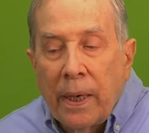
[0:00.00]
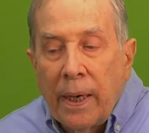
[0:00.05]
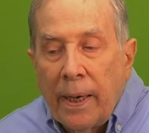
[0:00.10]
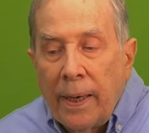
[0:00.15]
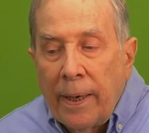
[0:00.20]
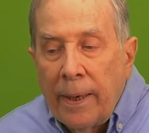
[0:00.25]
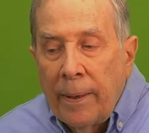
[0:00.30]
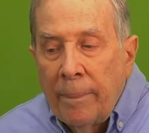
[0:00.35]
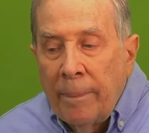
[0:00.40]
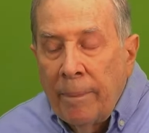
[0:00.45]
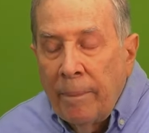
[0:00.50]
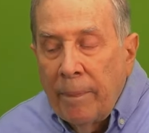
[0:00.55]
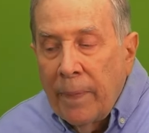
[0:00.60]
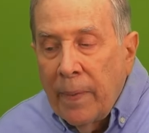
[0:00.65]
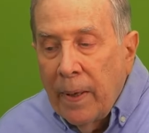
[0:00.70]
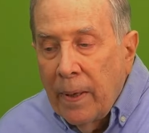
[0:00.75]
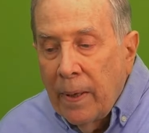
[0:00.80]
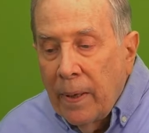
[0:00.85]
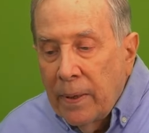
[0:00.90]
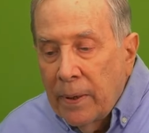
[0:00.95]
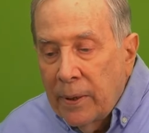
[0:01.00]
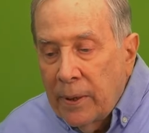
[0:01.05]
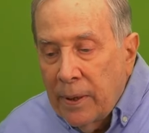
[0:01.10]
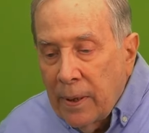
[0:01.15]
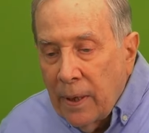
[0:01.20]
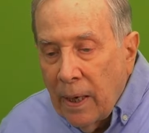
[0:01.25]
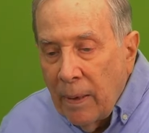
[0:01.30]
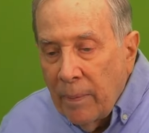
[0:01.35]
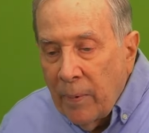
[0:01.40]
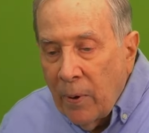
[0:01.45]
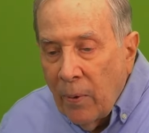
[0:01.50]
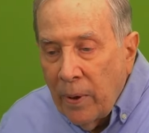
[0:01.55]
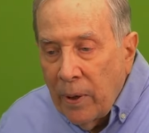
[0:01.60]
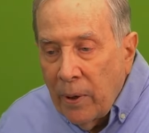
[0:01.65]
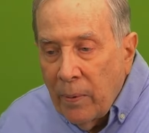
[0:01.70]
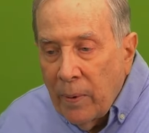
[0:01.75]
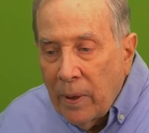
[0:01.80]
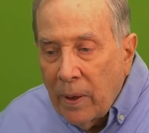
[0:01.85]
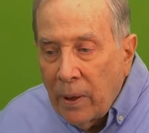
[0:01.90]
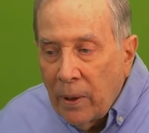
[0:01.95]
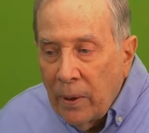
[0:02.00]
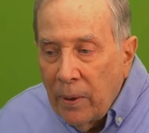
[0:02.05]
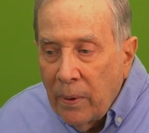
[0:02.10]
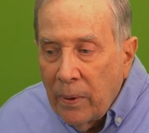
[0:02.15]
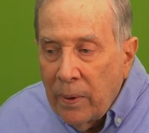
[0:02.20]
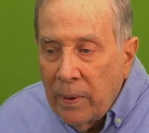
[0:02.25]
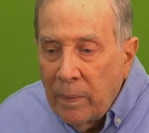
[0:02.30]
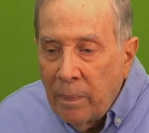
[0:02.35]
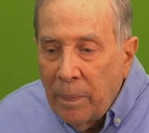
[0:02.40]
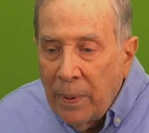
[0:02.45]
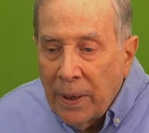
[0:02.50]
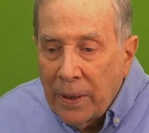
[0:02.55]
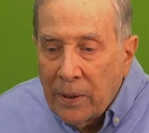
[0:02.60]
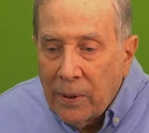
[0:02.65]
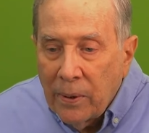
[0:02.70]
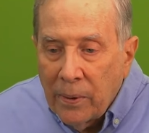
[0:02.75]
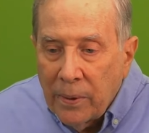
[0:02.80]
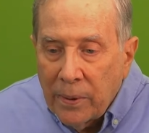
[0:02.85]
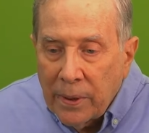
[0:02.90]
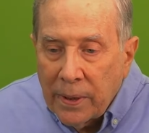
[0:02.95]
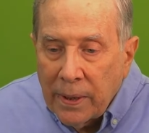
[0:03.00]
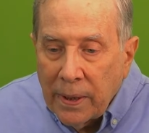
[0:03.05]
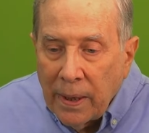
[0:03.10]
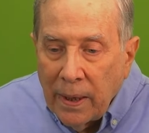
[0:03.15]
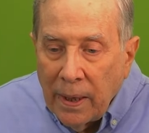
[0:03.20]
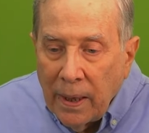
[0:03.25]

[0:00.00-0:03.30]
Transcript: Um, I'm going to include pictures